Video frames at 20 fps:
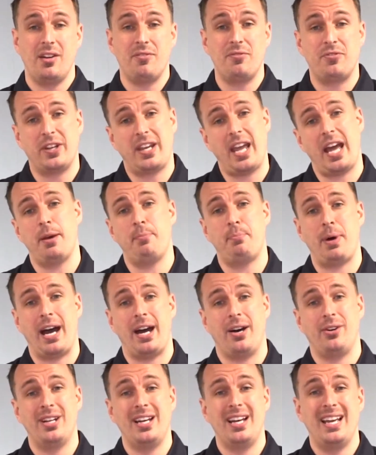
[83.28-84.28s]
and forget
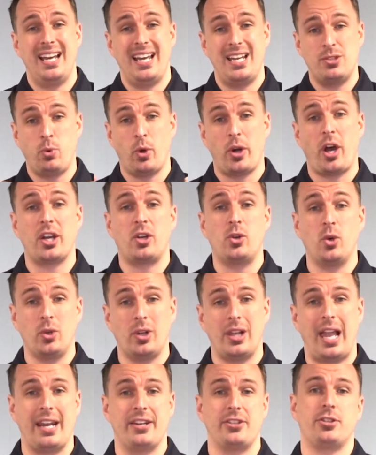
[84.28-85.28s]
about is what I call
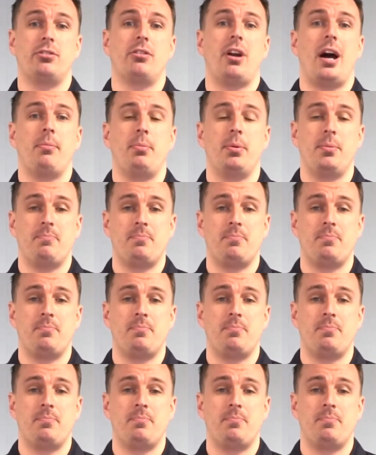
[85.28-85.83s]
land grab.